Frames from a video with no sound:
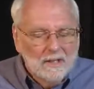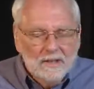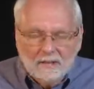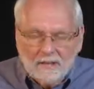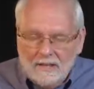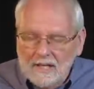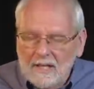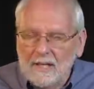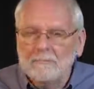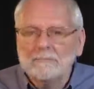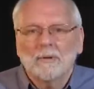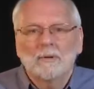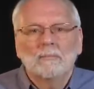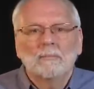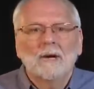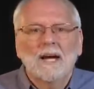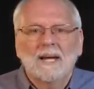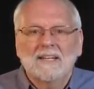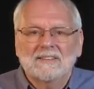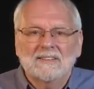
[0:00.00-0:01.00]

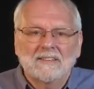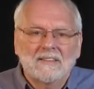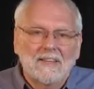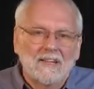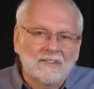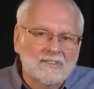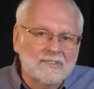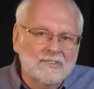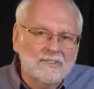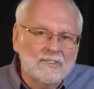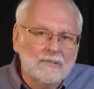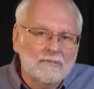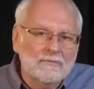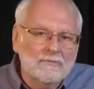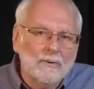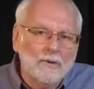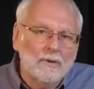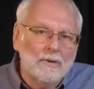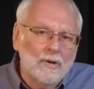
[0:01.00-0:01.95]
compromising and sinful